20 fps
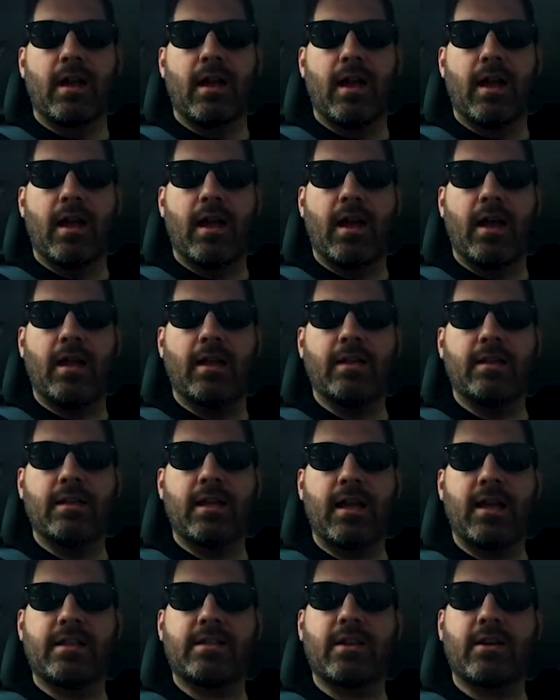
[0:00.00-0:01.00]
And
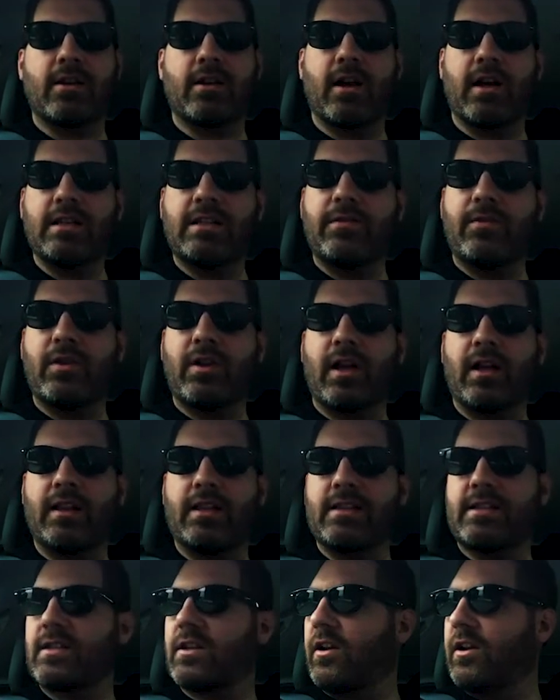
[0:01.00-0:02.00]
yeah, so guys, if you like
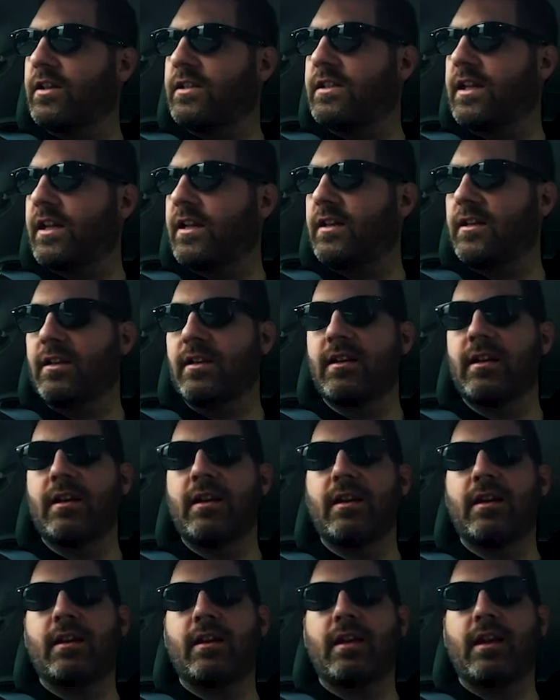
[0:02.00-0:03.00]
this content,
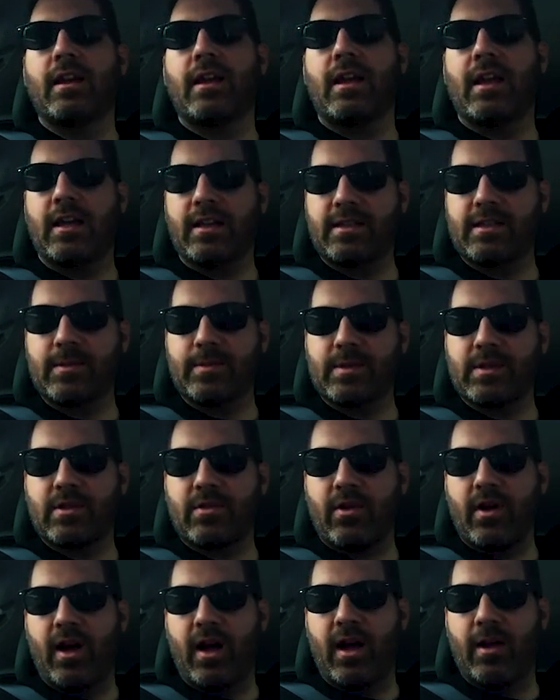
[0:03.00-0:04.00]
hit
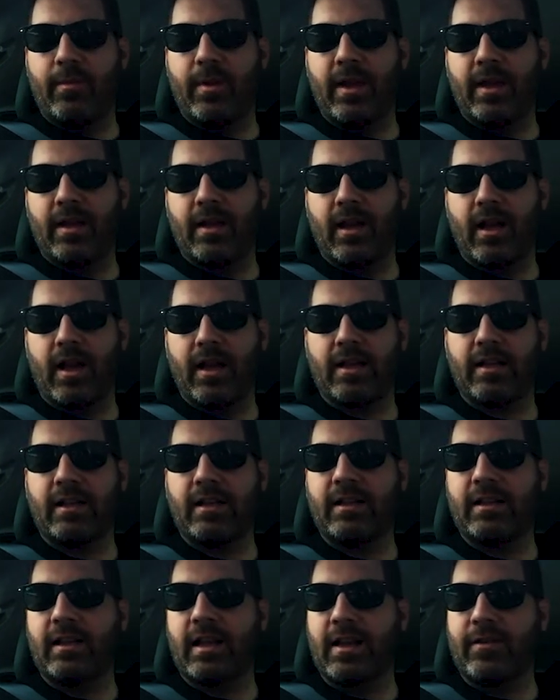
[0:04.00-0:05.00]
subscribe, hit like,
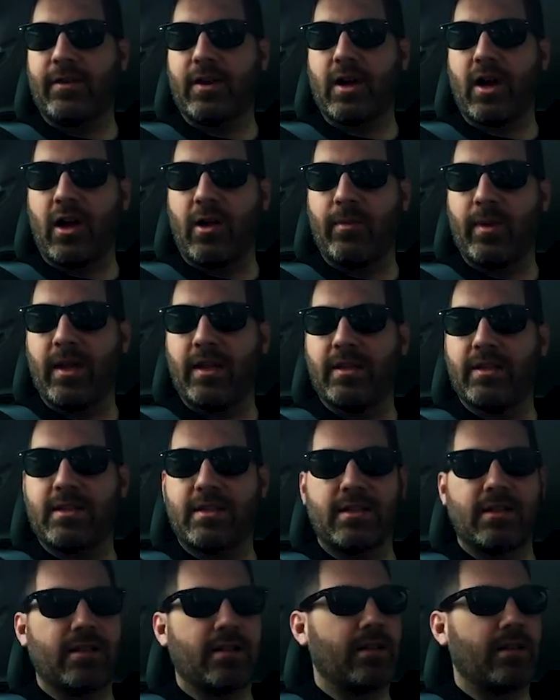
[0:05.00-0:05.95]
leave a comment,